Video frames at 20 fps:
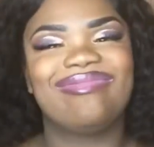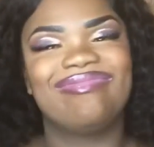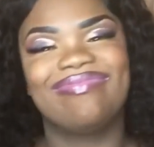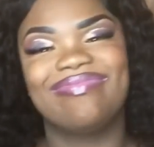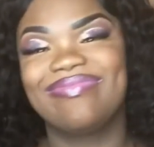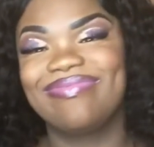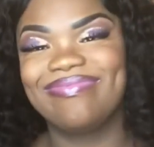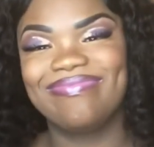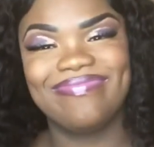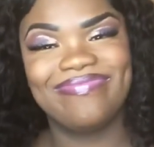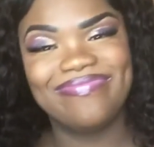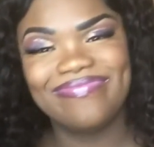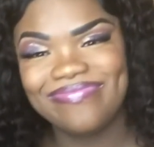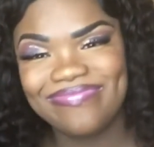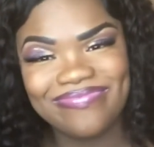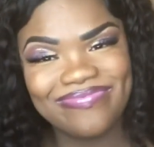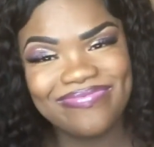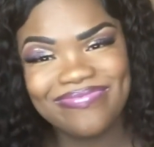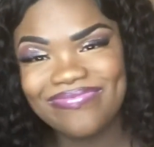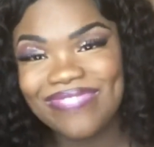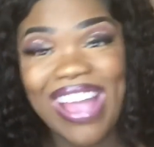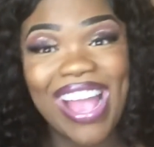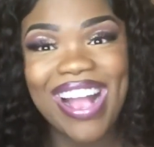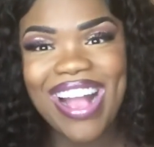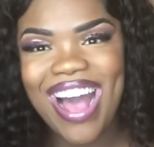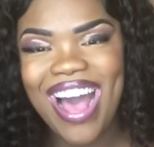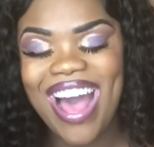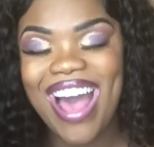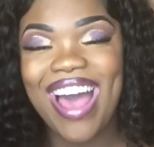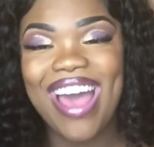Like,
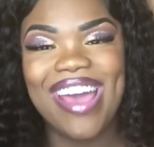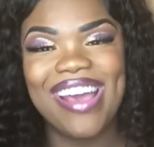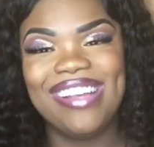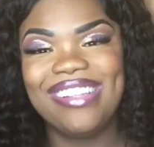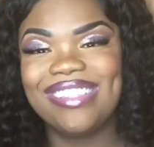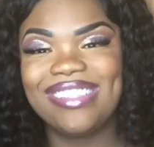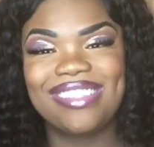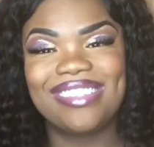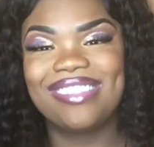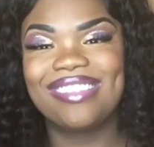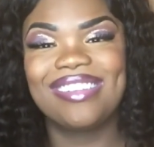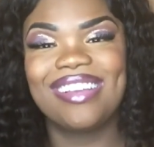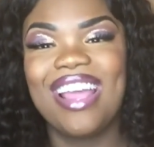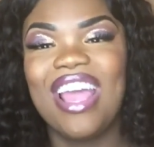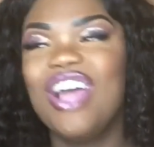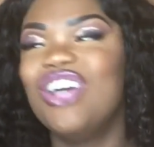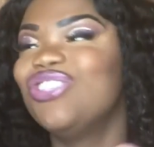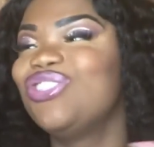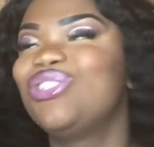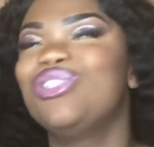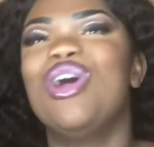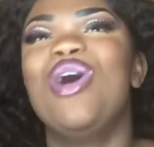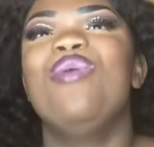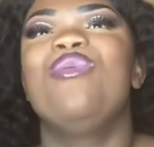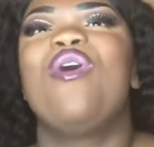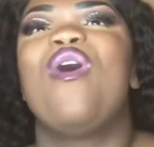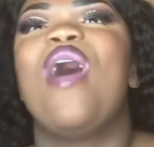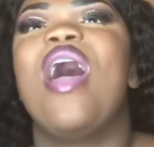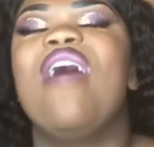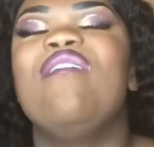guys, do you know
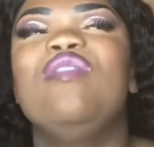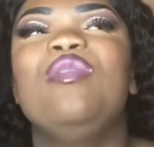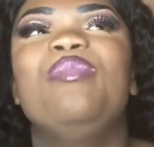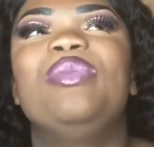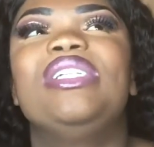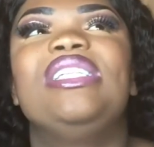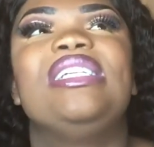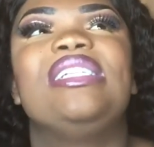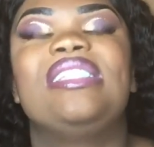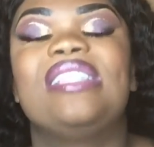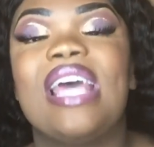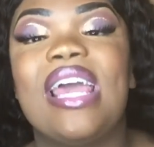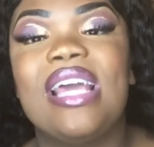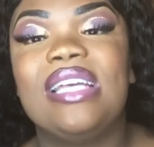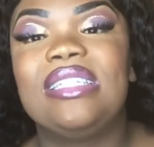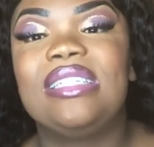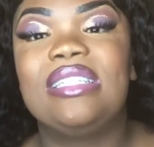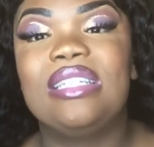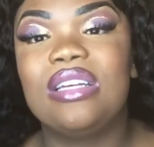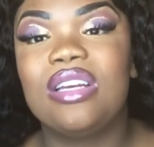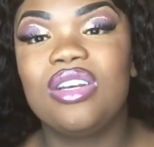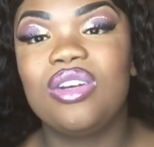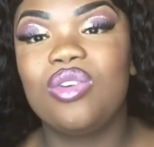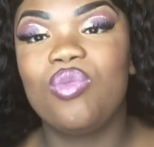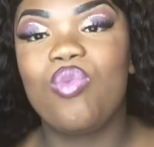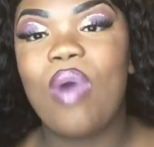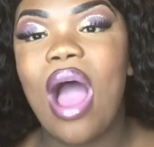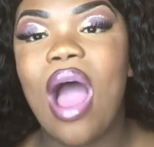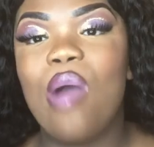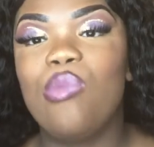what? Everybody says,
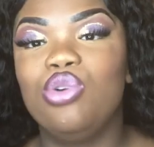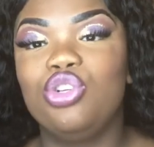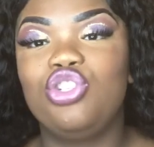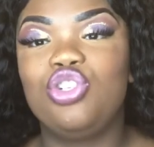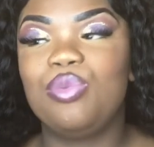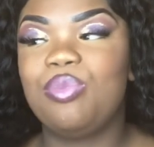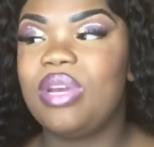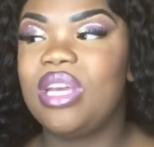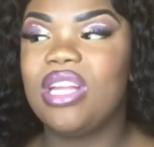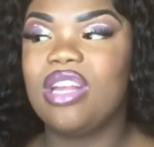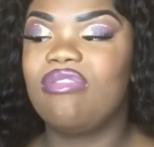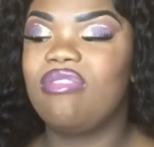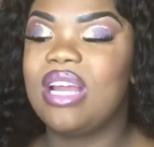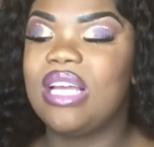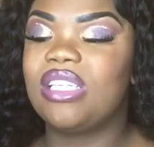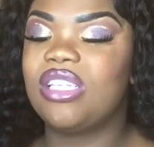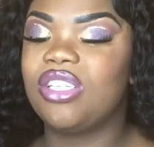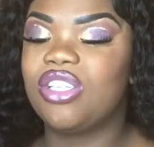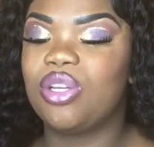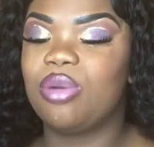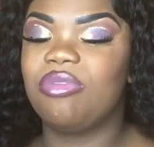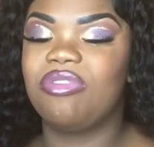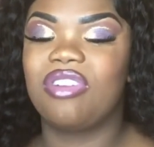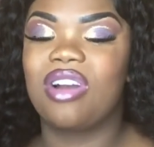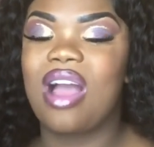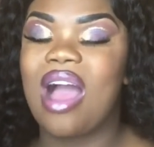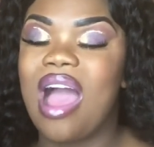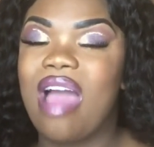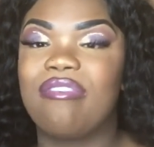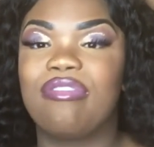why would you be in a relationship with a
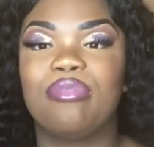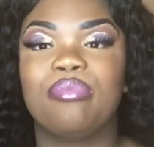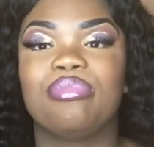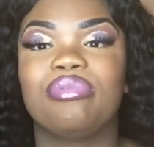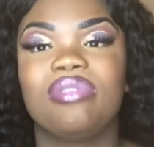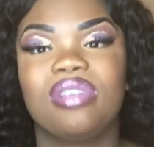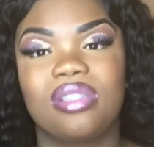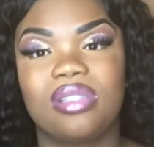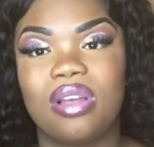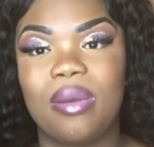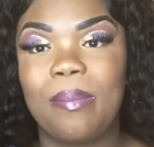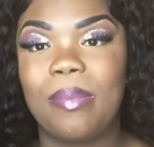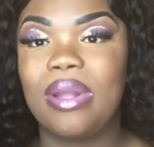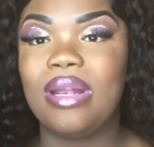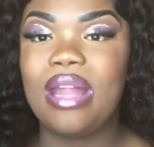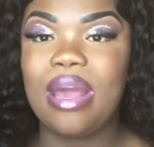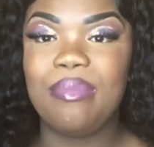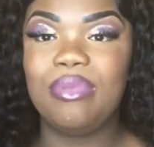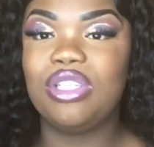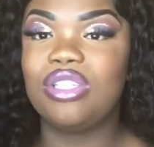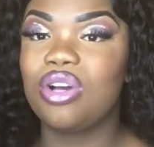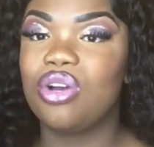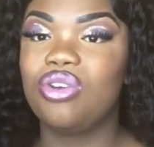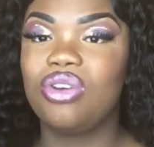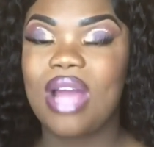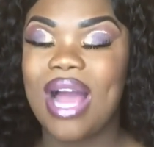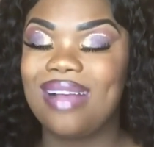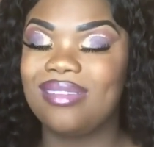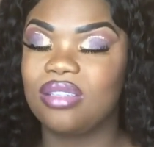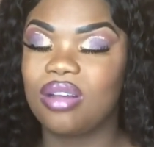guy from prison? But let me tell you
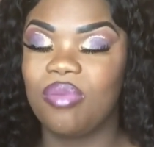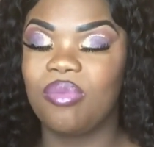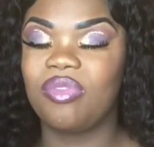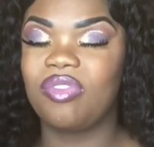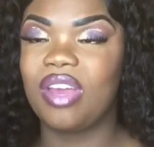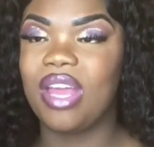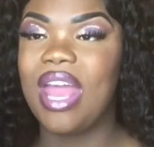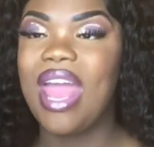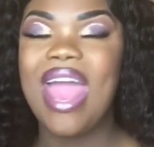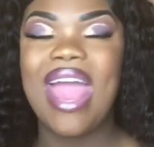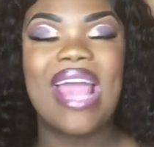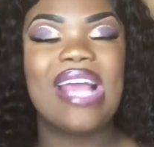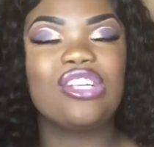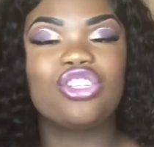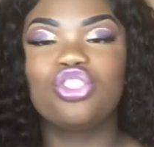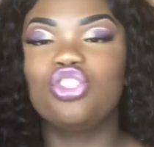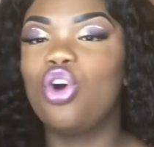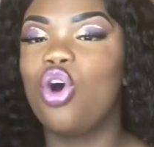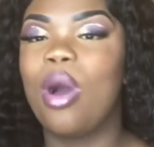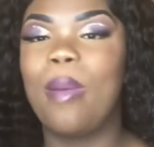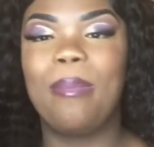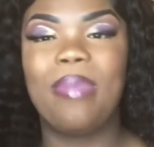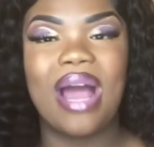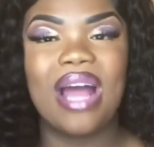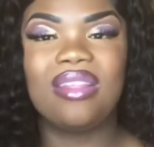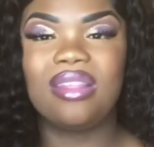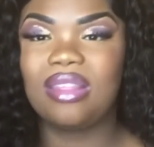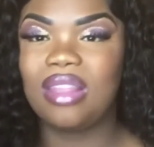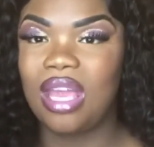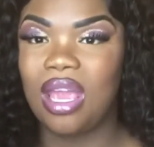guys something. It's not a
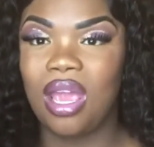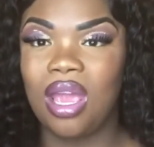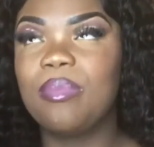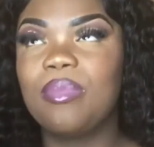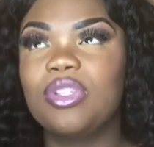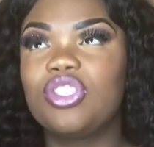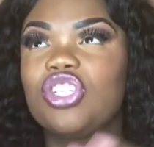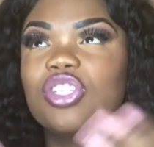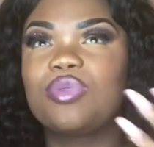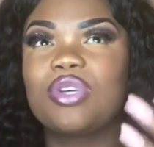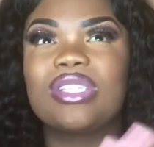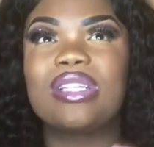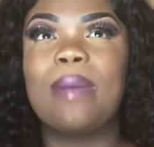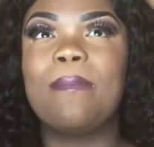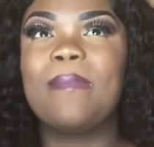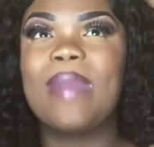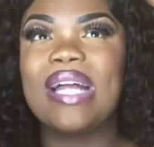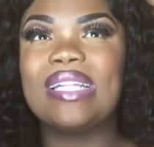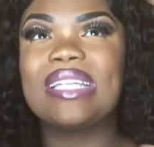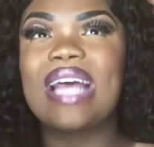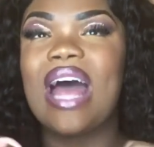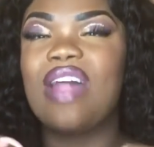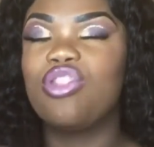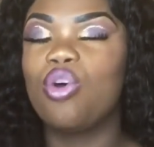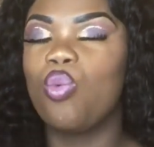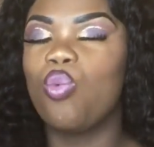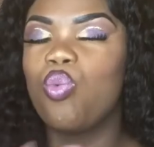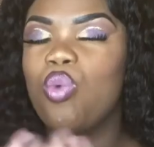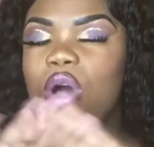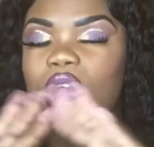bad thing. Just because a man's at
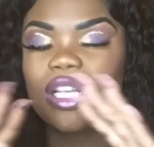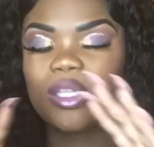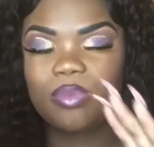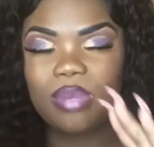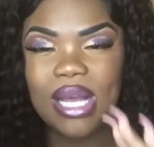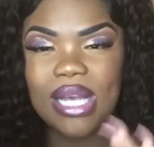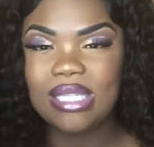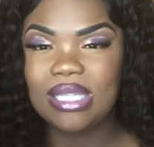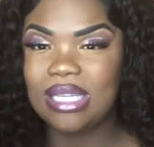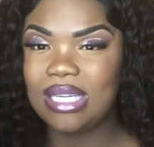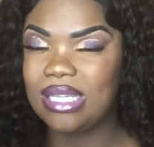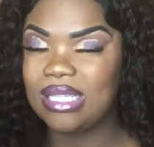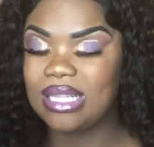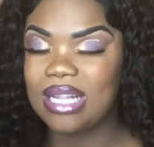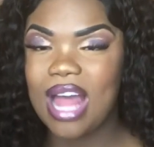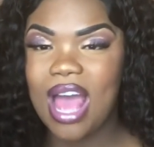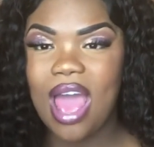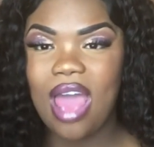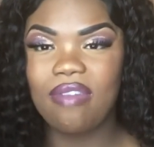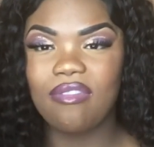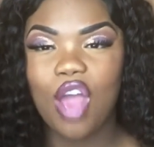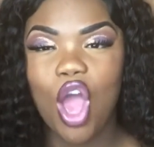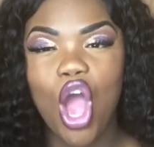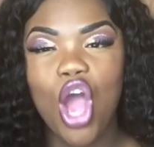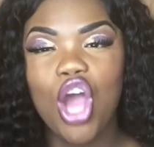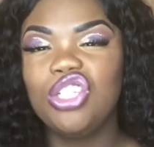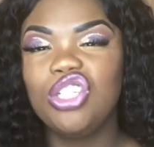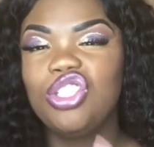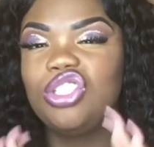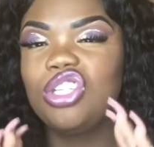the worst place in his life
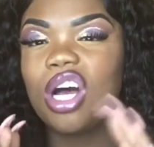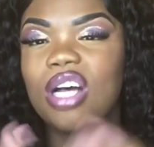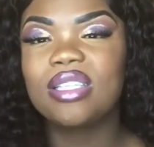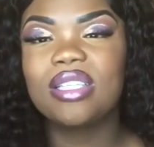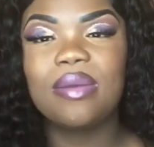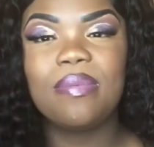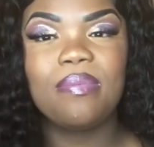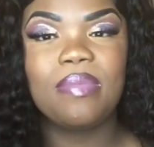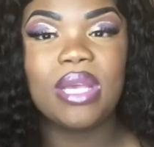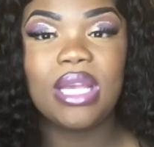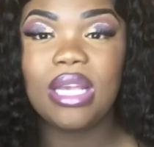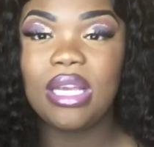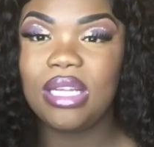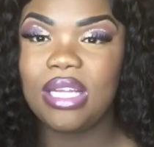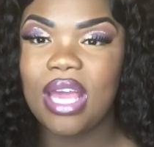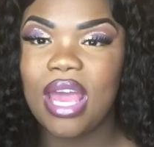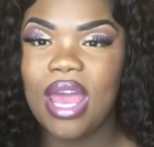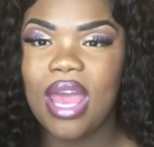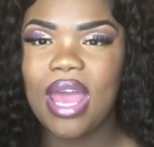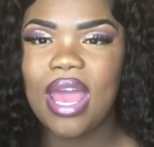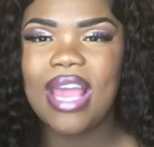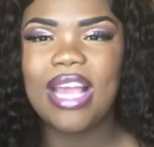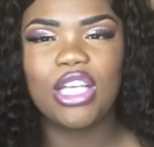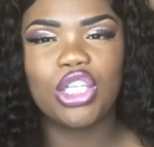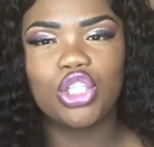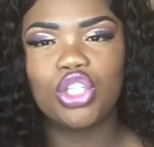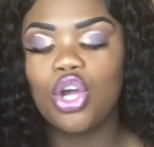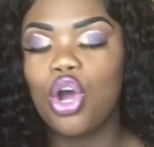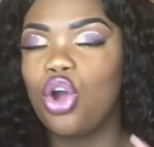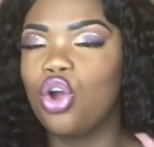doesn't mean, yeah,
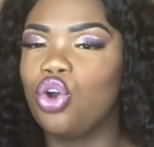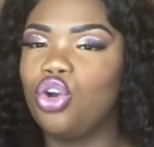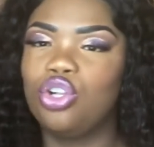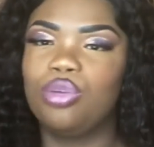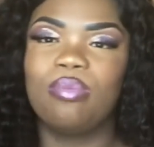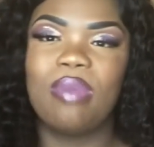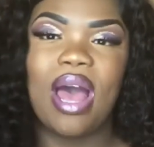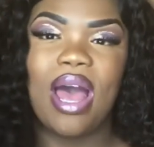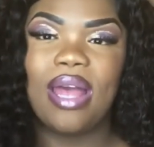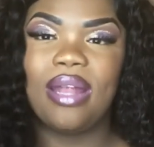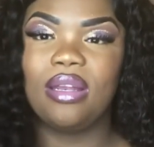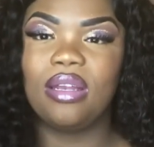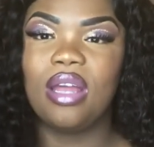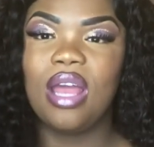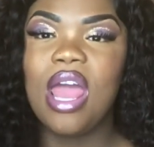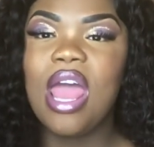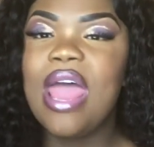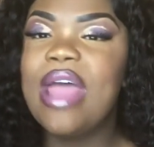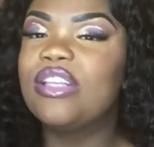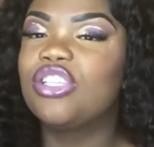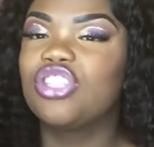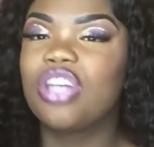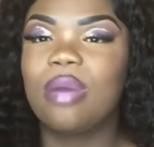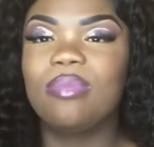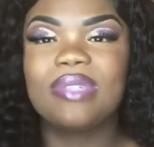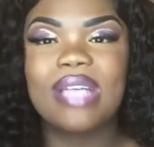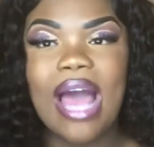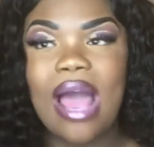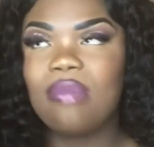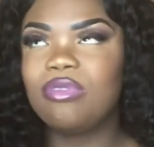he's not a good man.
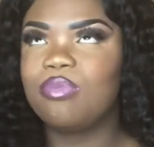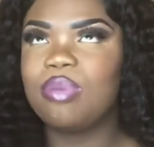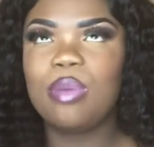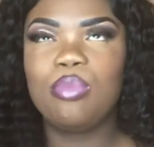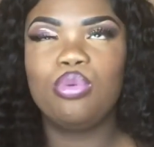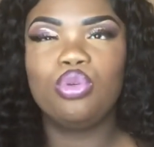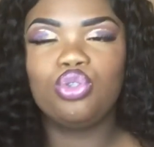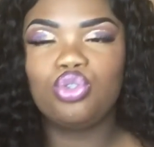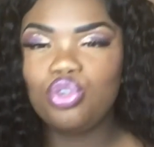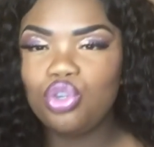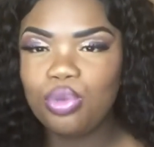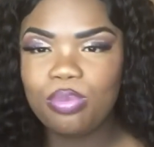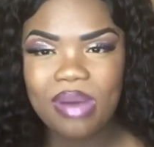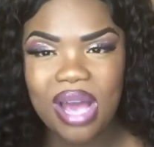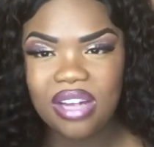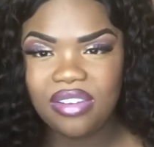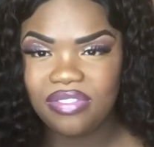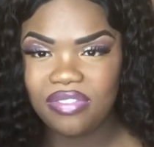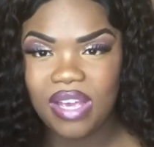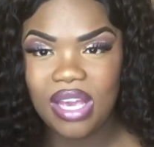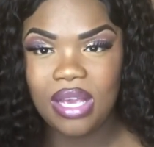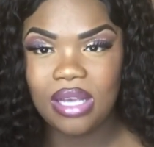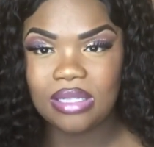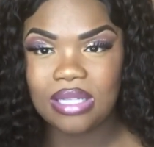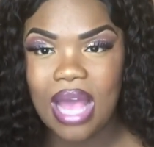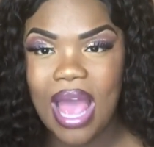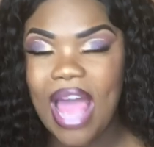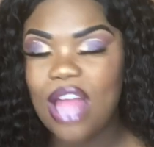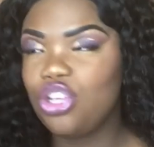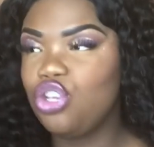Sometimes people do bad things
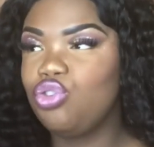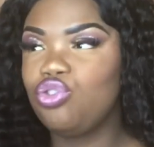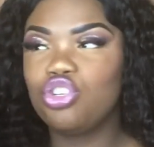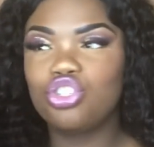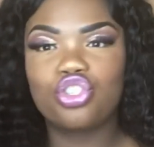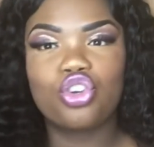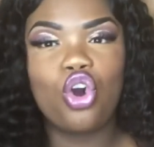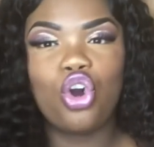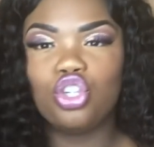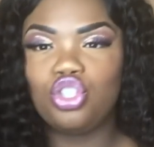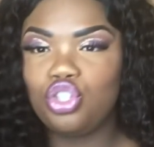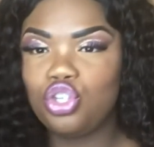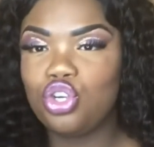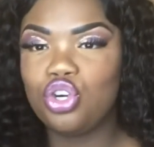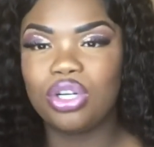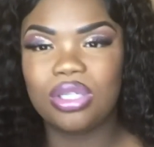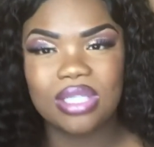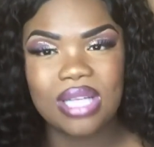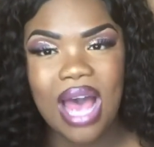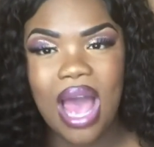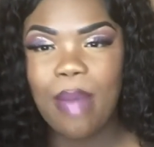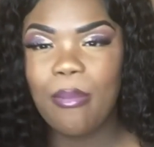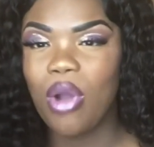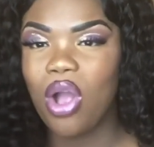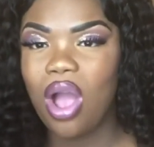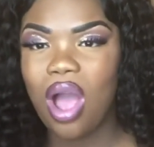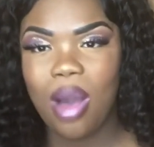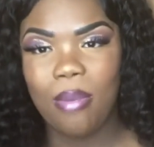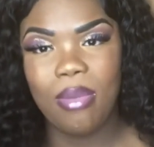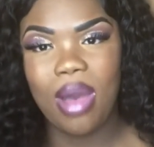and you just got to do your time and
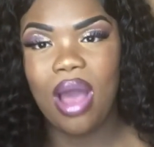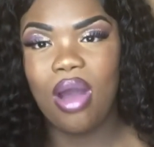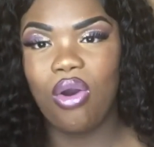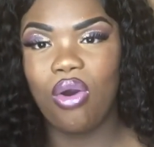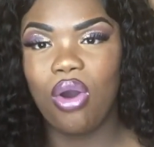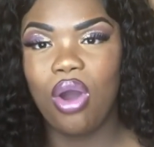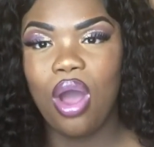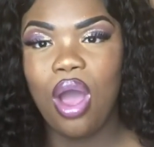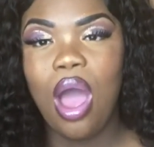come out.